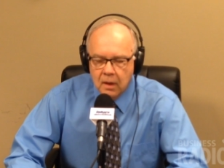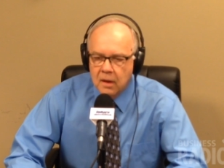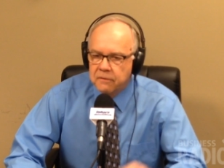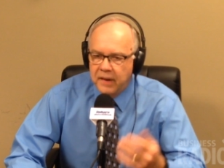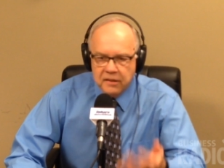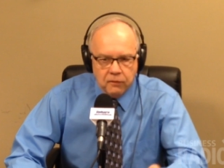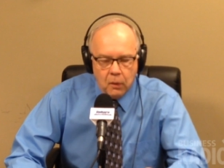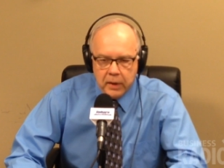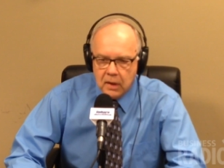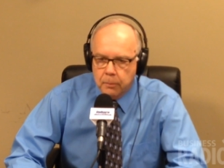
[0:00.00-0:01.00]
Fast
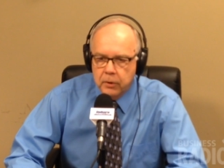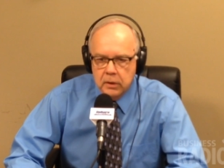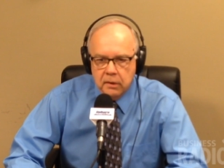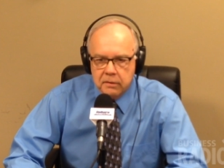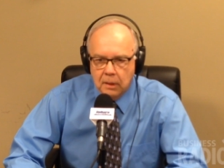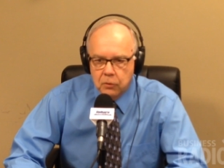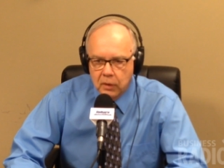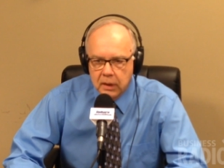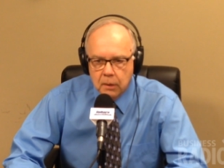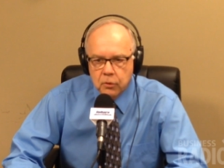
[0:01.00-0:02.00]
forward a couple years. I'm
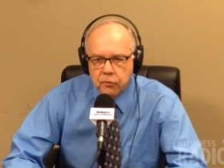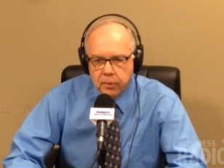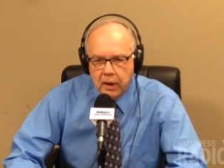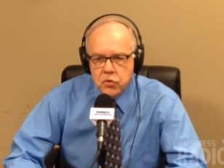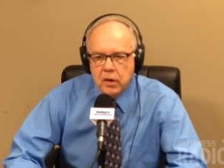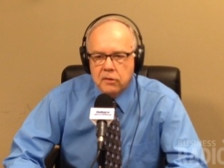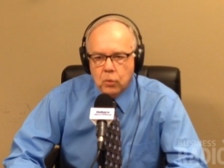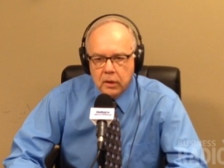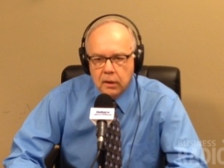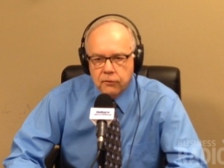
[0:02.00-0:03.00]
doing a number of projects
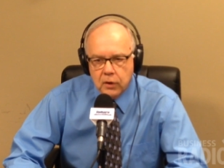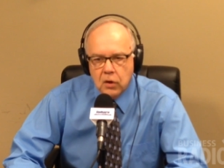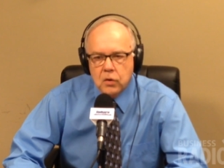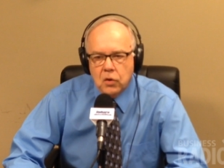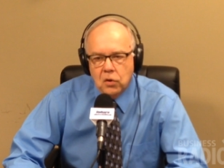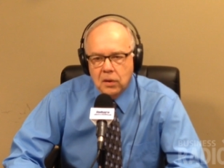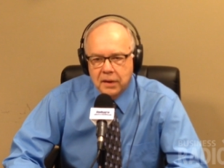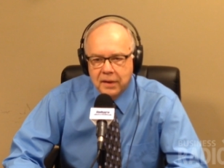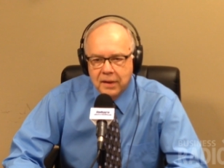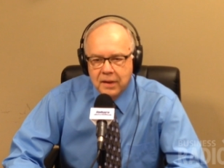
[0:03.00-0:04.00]
working for
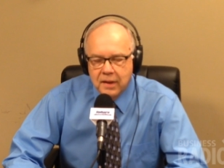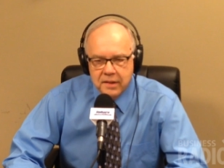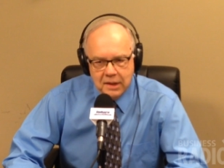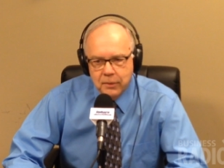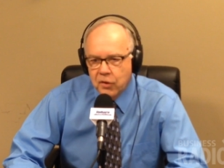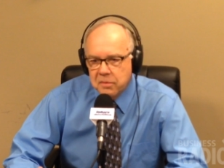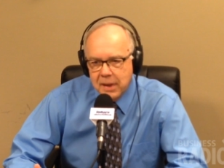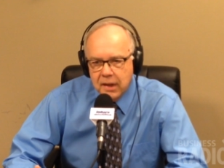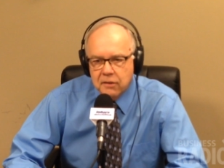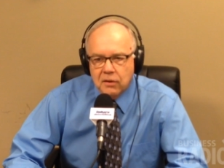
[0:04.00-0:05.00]
Coca-Cola. Some of those
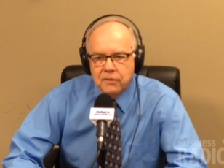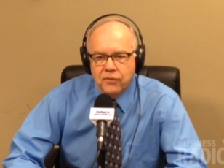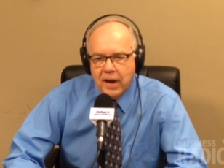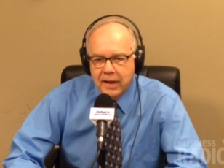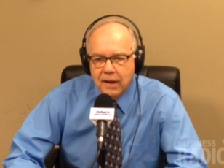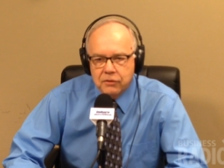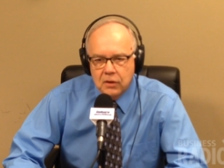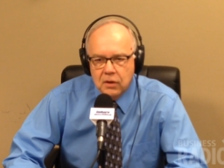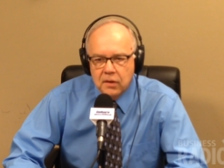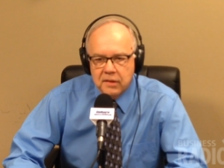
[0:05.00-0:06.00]
meetings are on Friday
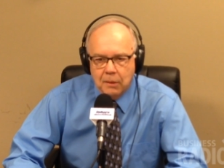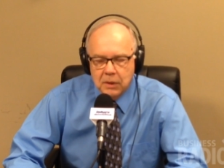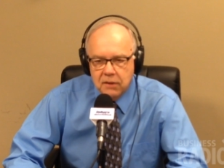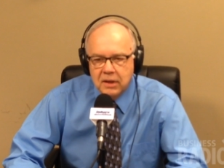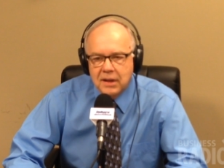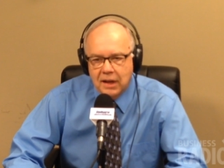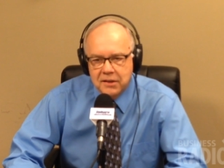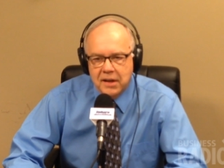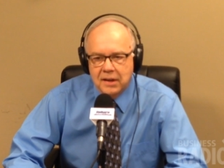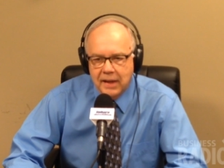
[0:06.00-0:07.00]
afternoons. I'm leaving
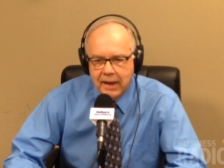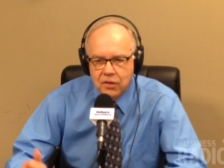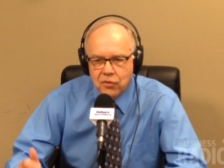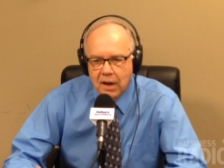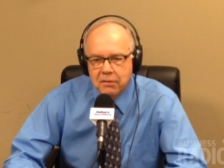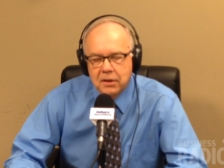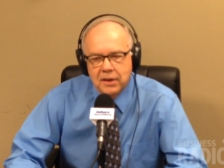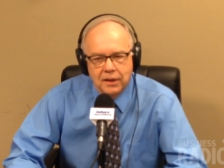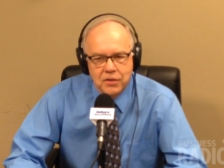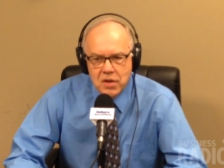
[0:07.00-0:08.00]
downtown Atlanta, driving
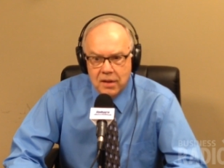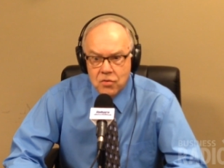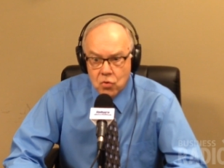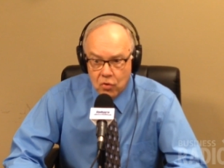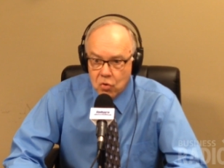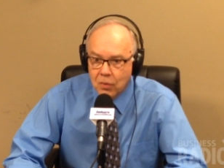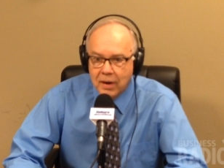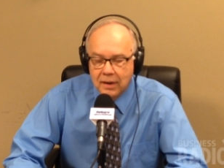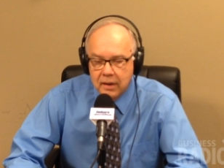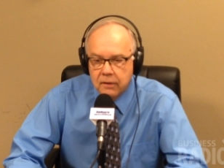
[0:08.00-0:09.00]
to Ellijay, Georgia, where
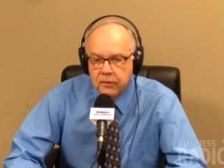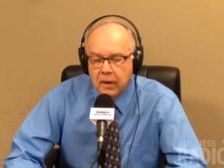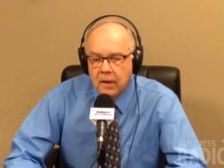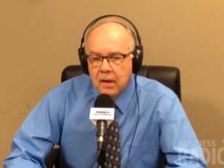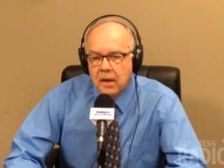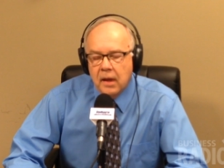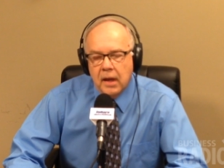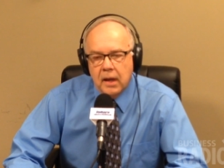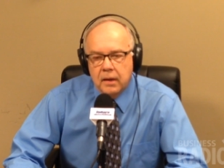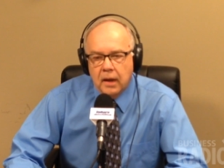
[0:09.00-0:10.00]
I live,
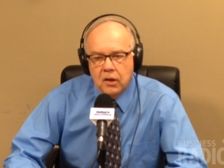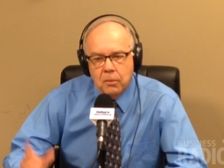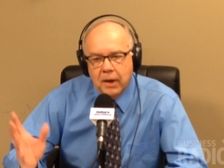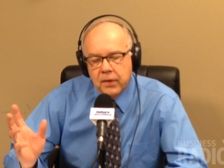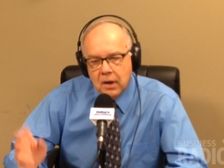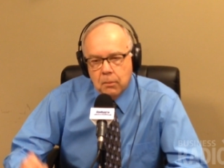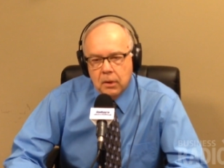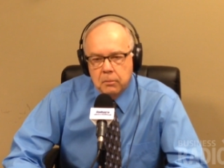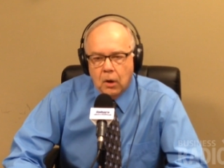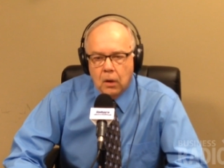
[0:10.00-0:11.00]
and I go by the
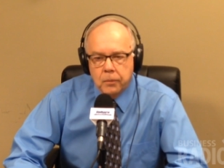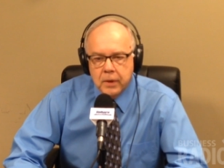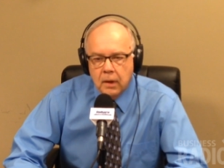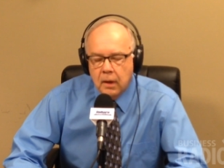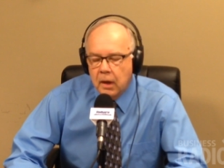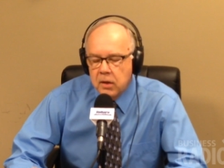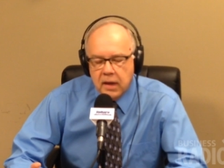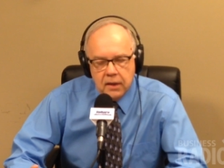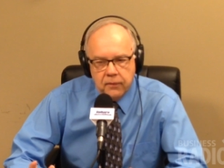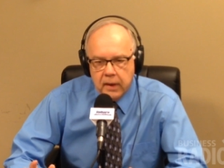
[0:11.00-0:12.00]
Cumberland Mall. And you
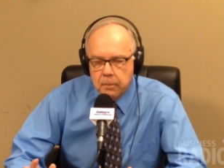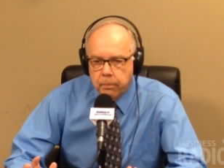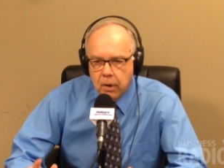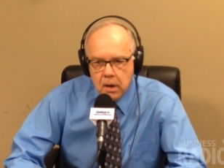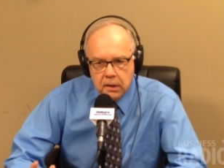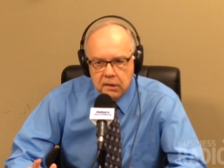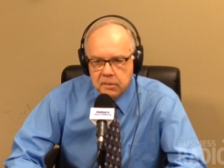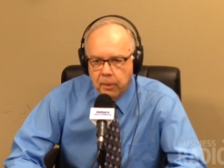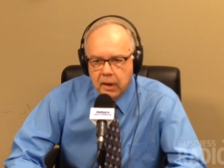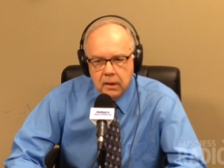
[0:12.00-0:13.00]
can't find a parking
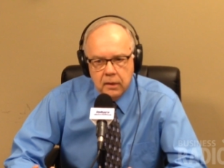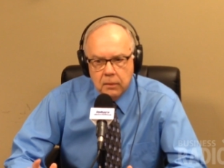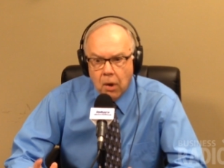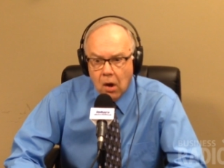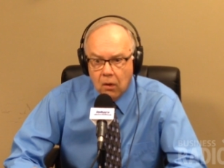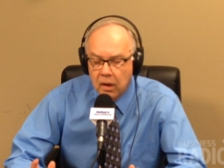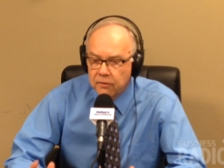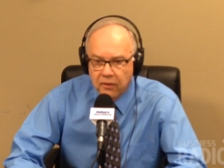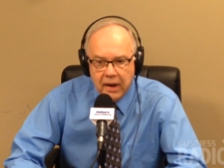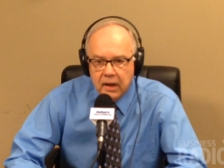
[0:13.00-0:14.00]
spot in the mall on
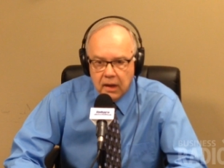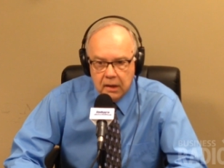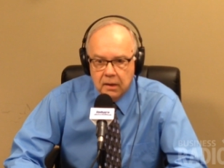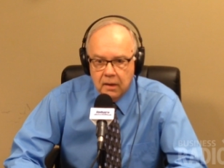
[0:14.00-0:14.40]
a Friday night.